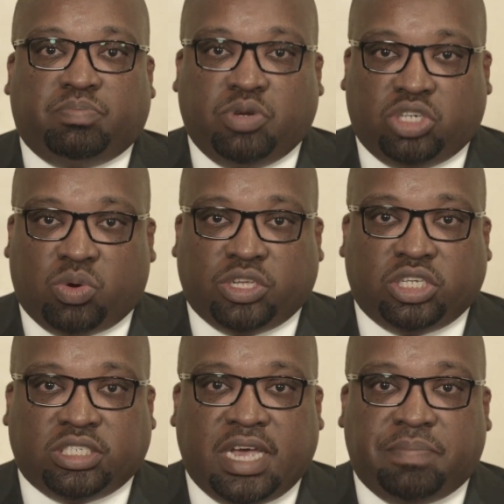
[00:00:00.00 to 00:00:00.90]
Put your
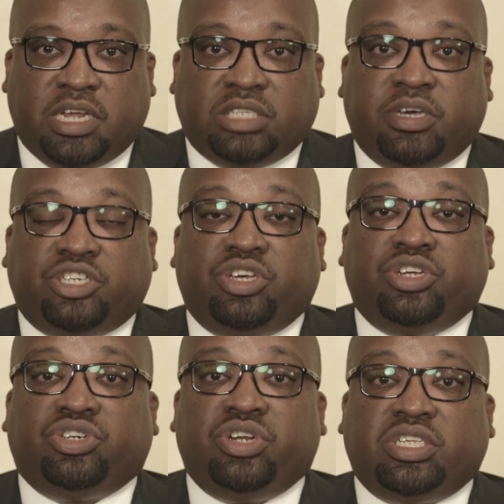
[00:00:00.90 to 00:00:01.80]
questions there. Please make sure you
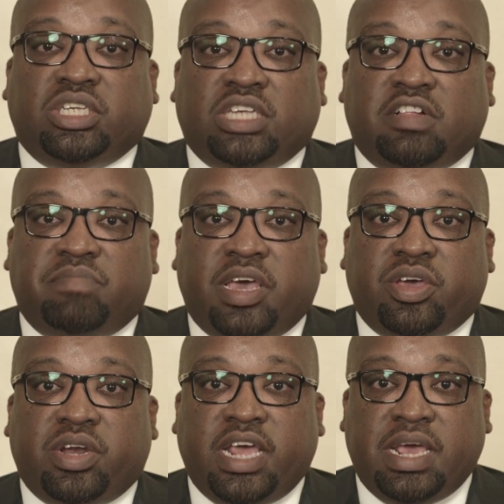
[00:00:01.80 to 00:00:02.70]
introduce yourself by
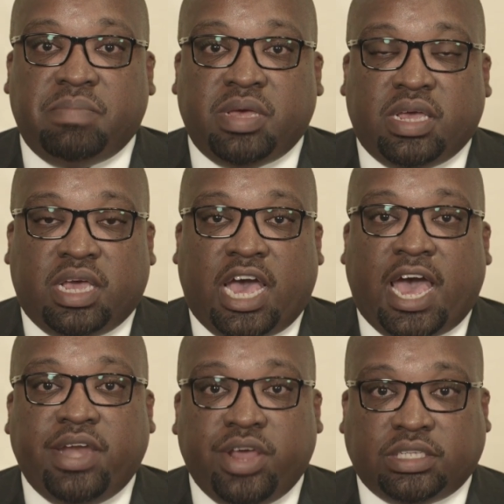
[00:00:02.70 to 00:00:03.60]
your name
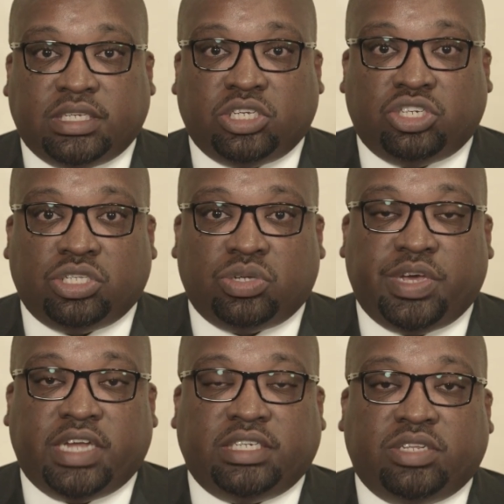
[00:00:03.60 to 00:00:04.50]
and your institution so
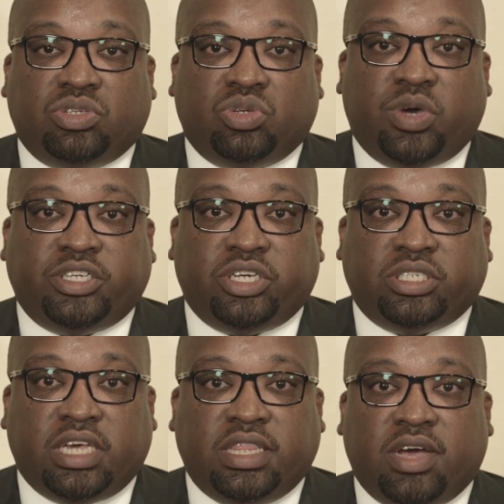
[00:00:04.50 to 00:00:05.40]
we can take those
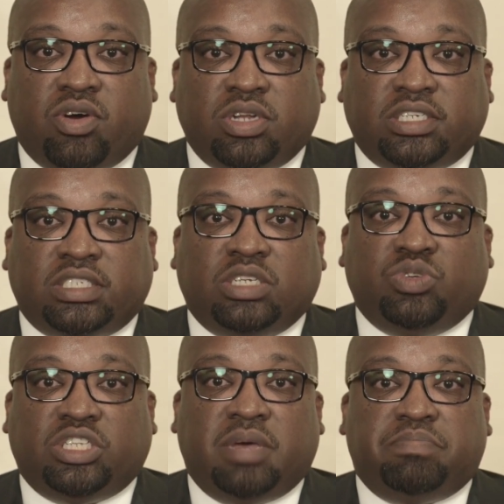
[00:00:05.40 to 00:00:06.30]
questions in the context in
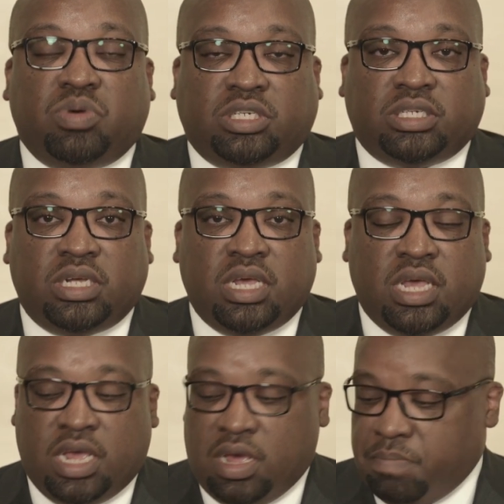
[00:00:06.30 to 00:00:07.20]
which they are put.
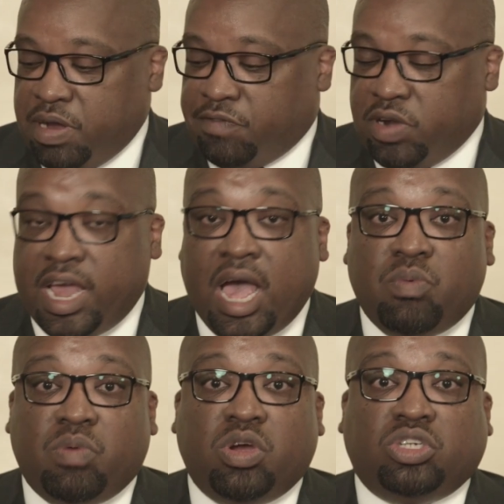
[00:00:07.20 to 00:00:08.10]
But for
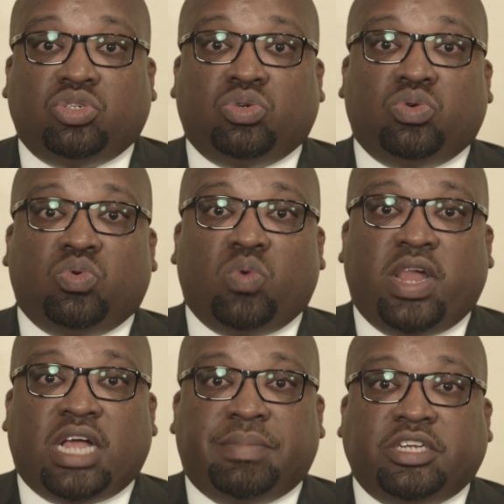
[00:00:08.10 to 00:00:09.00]
now, we want to
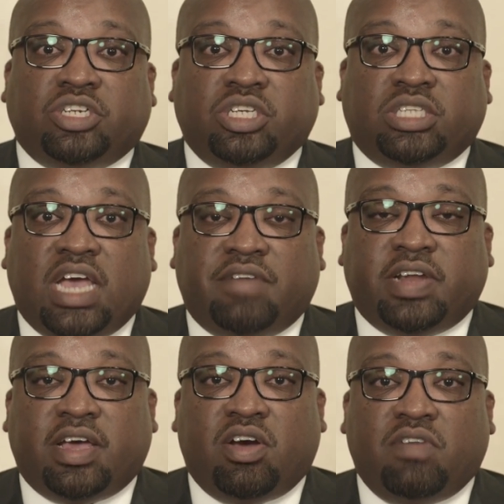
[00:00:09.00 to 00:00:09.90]
welcome and introduce the
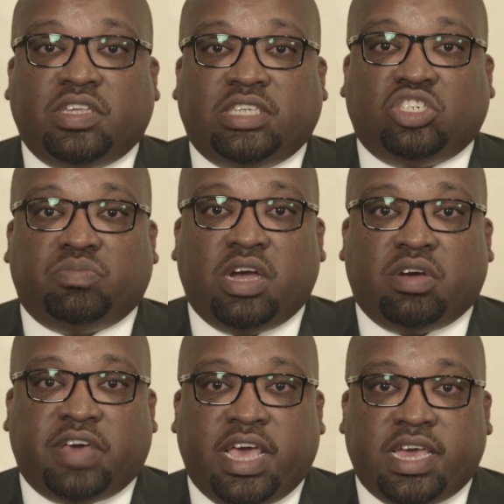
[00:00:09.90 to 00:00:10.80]
Governor of the Central
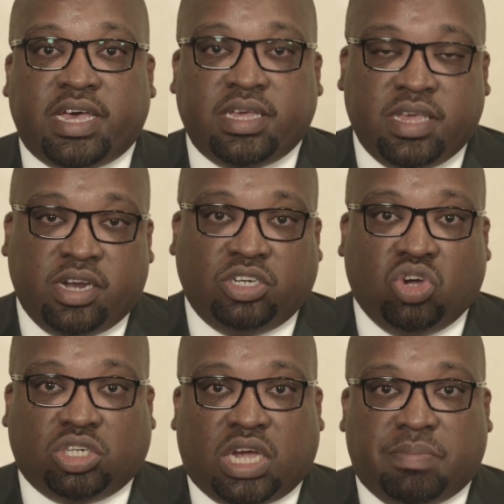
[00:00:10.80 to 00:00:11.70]
Bank of Kenya,
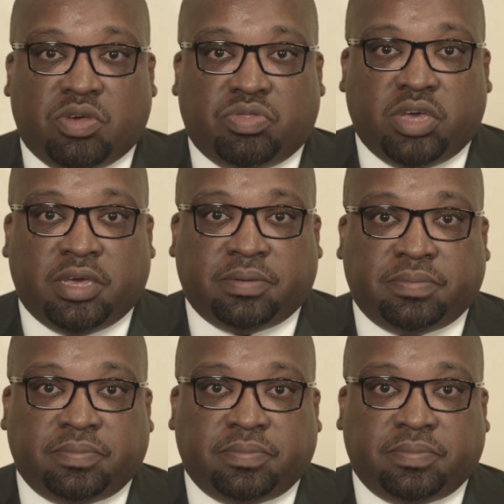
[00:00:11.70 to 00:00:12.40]
Dr. Kamau Thugge.